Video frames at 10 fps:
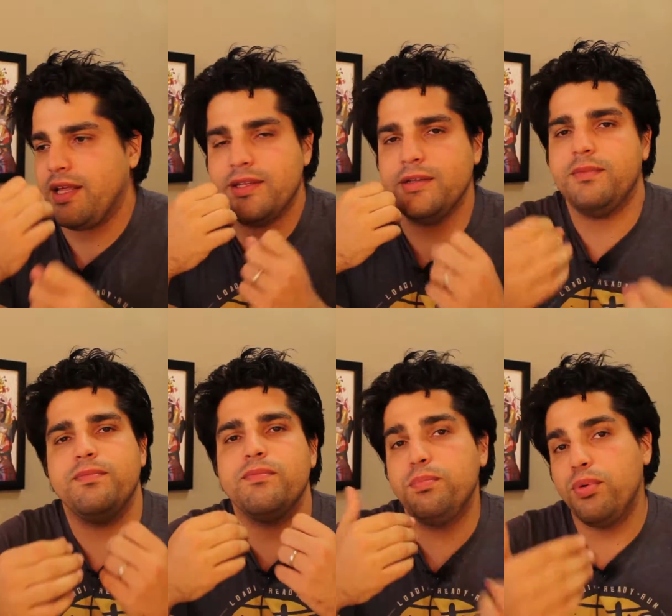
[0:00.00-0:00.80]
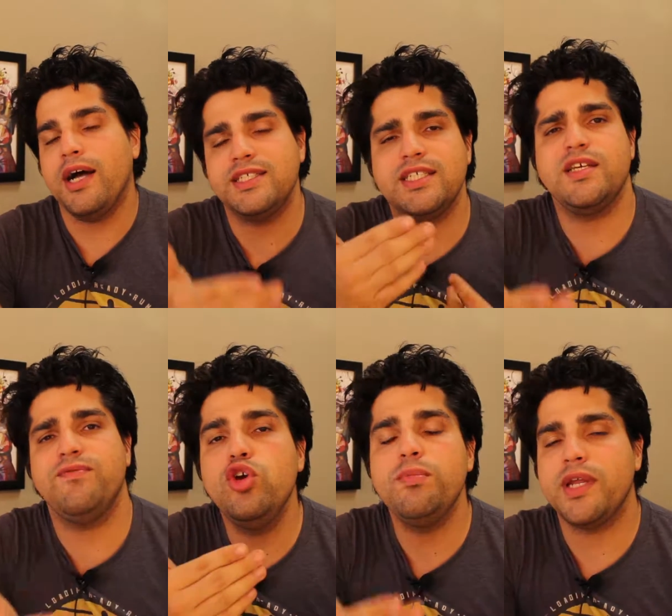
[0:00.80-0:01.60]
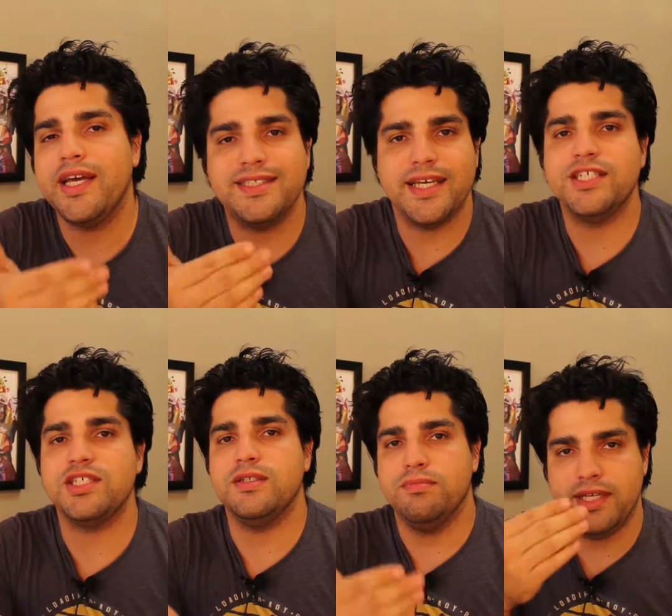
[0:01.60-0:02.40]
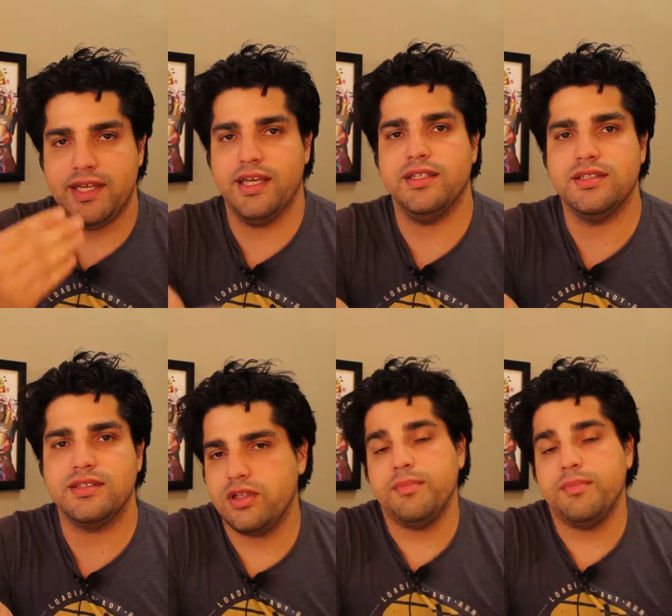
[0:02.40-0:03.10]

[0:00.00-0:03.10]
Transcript: The process of humanization begins.